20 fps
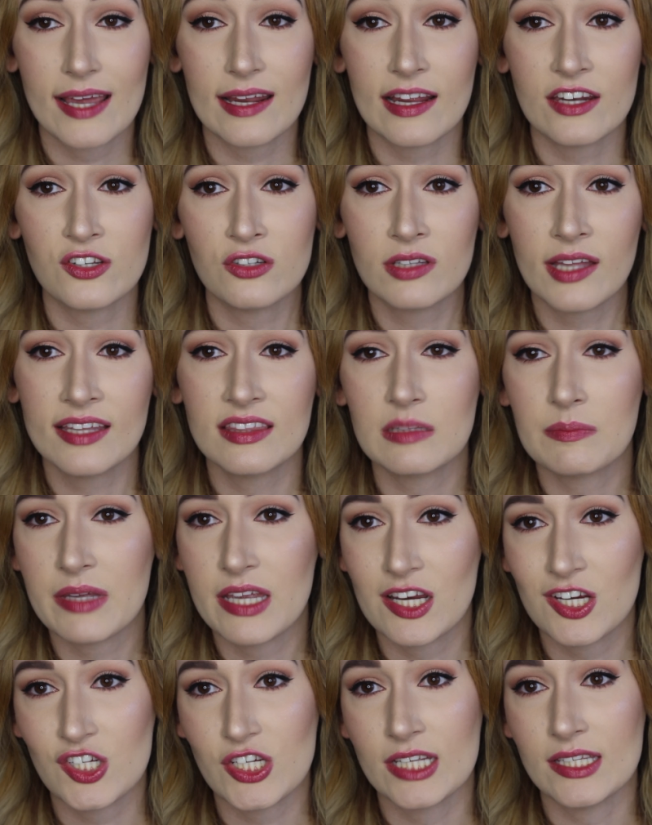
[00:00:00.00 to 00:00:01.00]
And I do like the
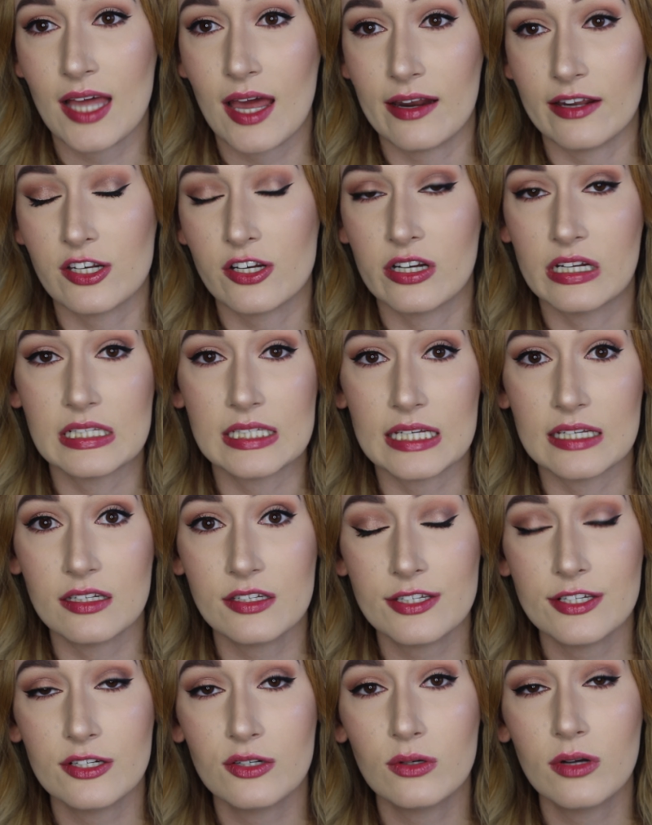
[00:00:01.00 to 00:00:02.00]
pink shade that it turns
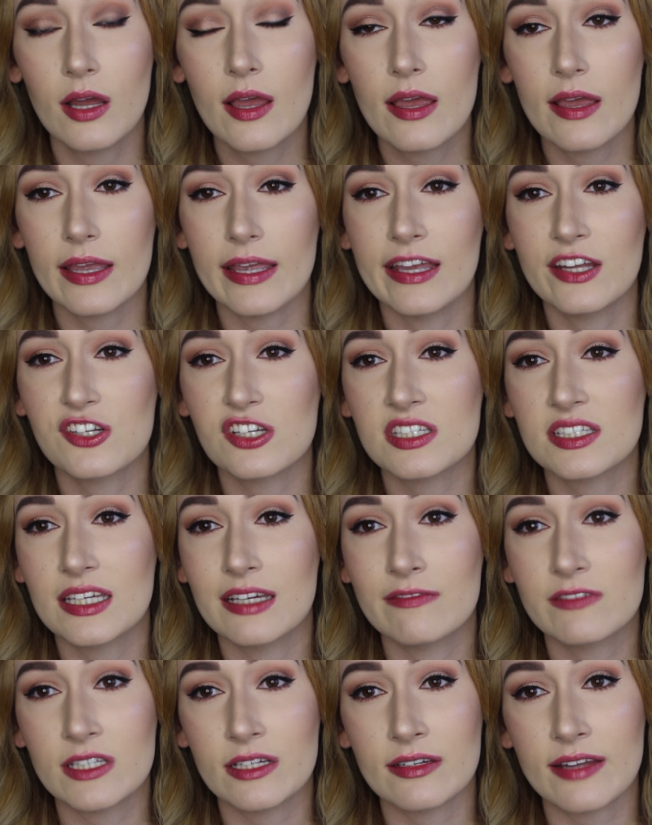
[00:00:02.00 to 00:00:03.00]
into. It just
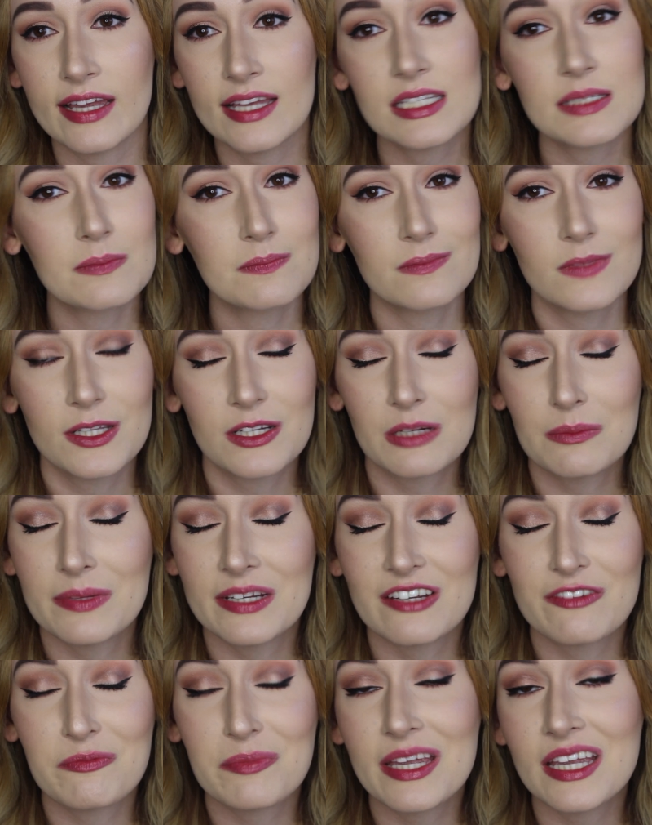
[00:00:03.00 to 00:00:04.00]
gives a nice little
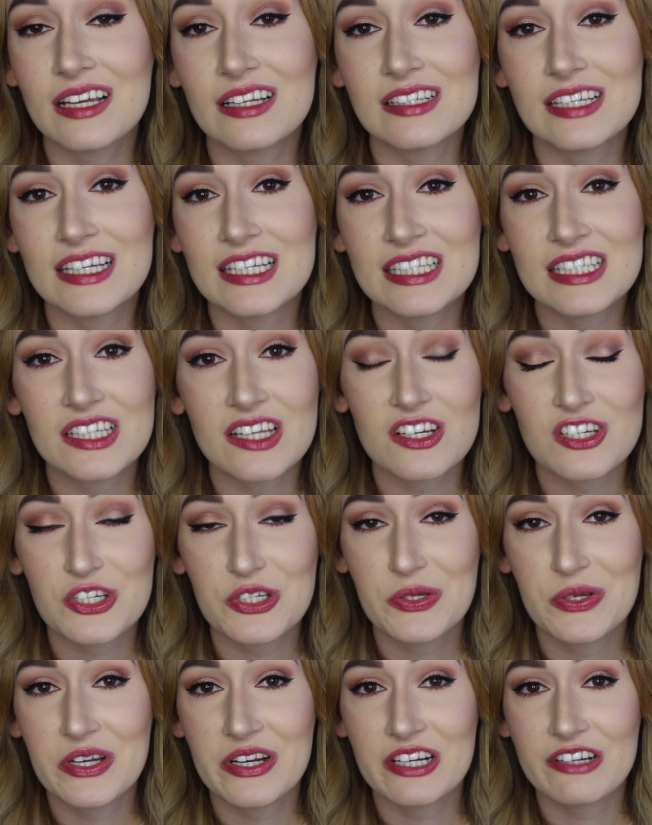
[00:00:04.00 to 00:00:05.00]
bit of pinkness
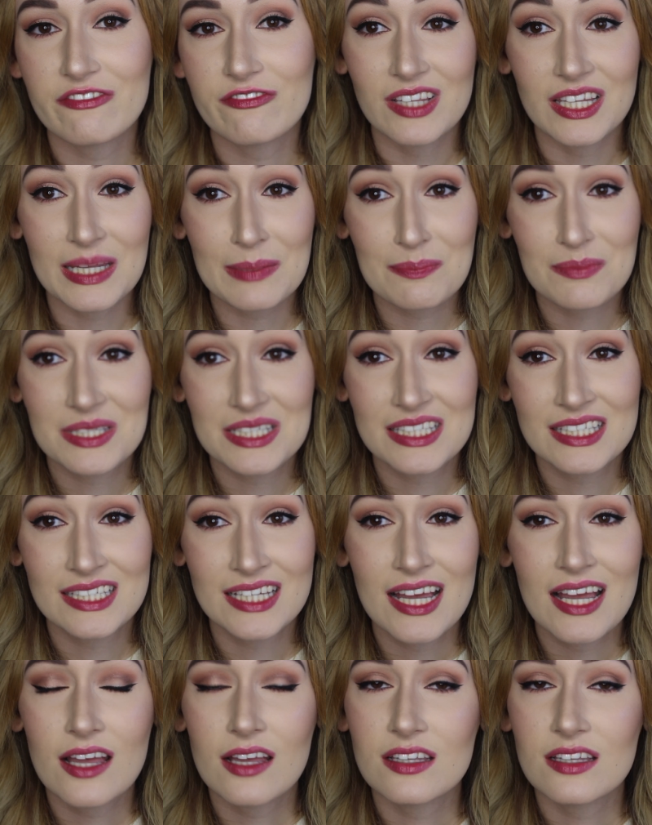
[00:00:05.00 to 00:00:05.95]
to your lips.